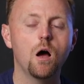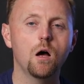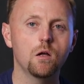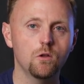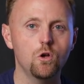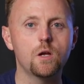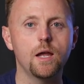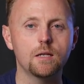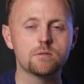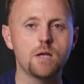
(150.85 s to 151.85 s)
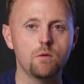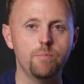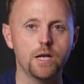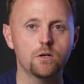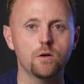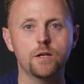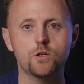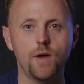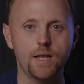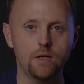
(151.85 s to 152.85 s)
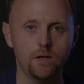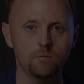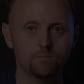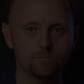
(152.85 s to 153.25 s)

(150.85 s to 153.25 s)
look and sound better in your editing.